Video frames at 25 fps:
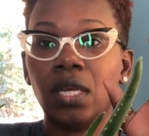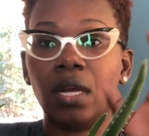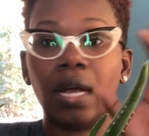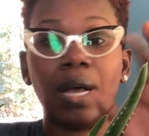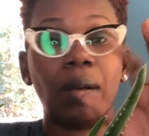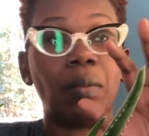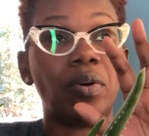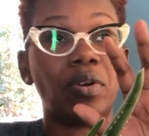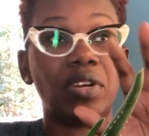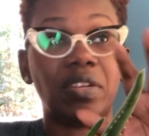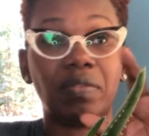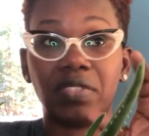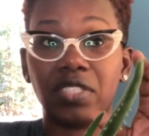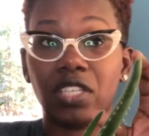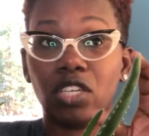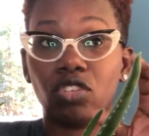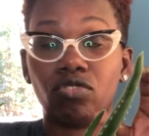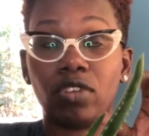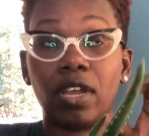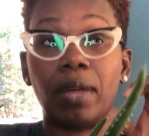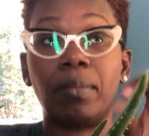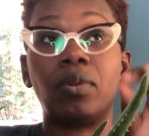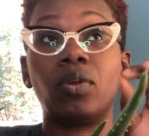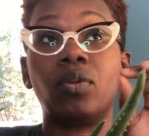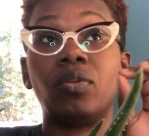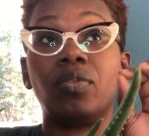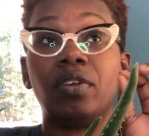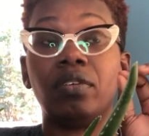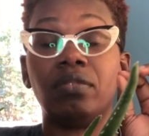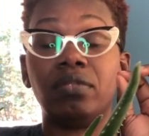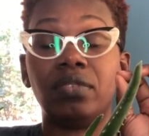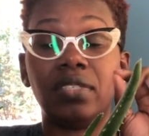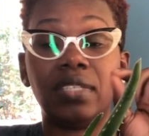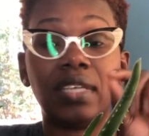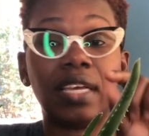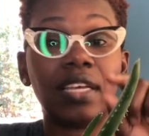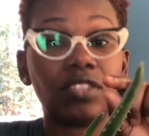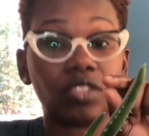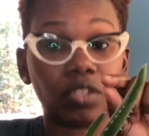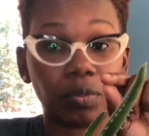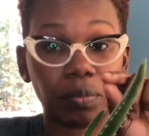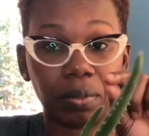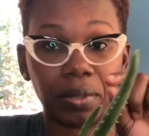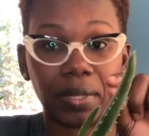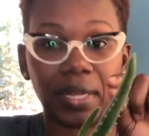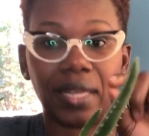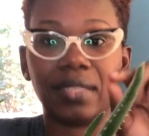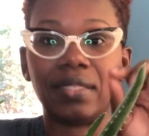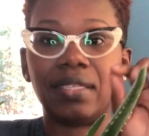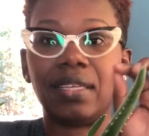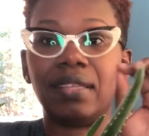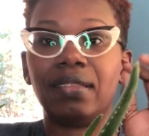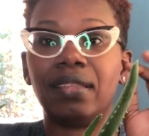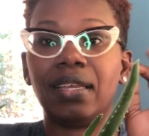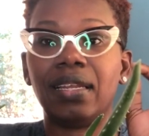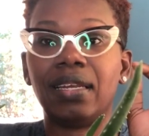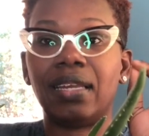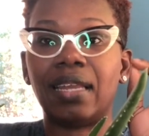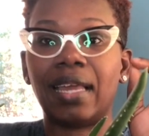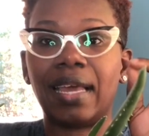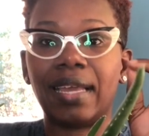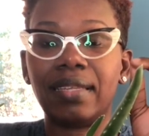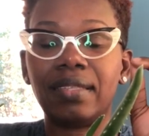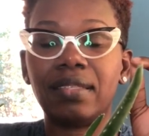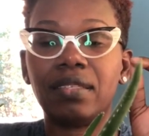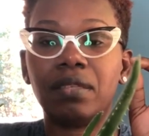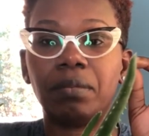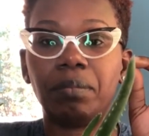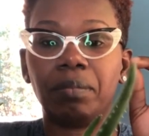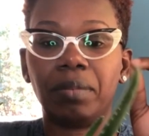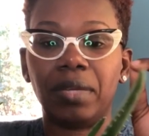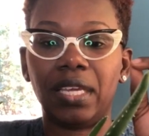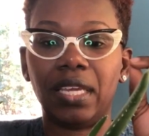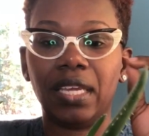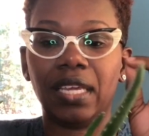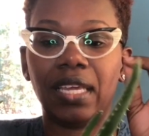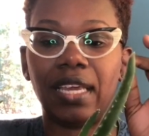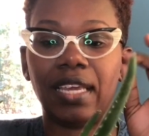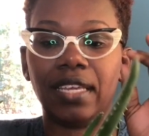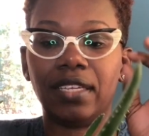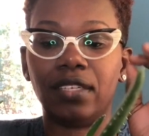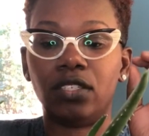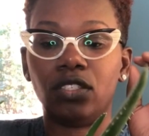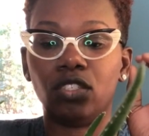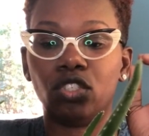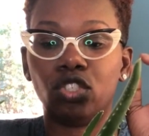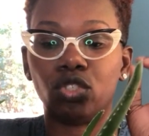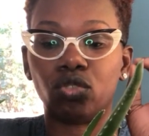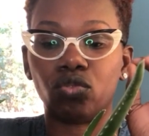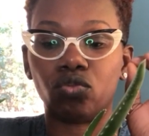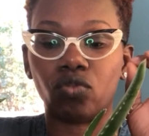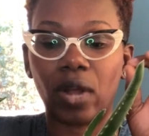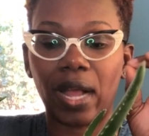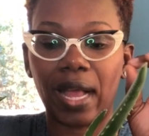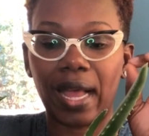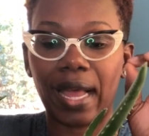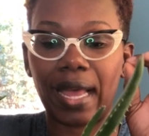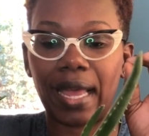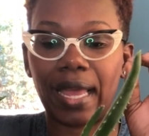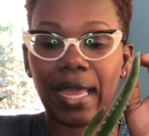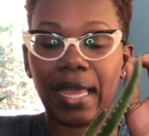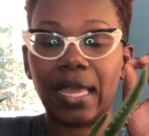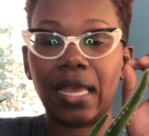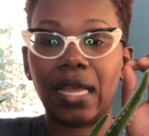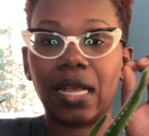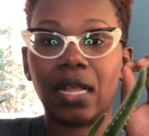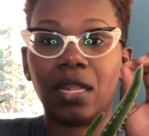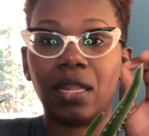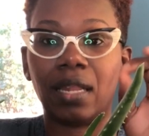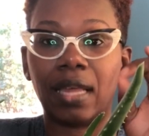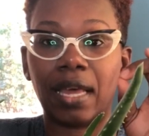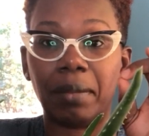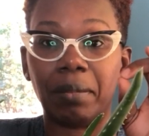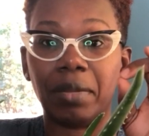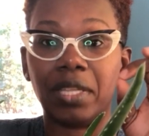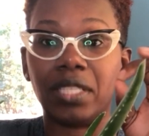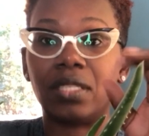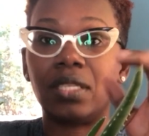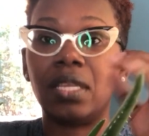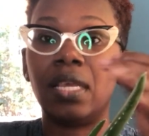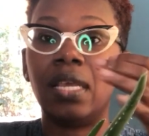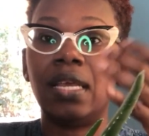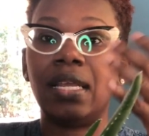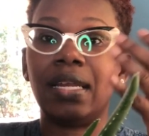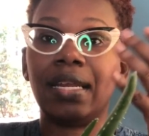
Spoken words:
I won't even say tropical. They're desert plants, and they like to be in dry climates.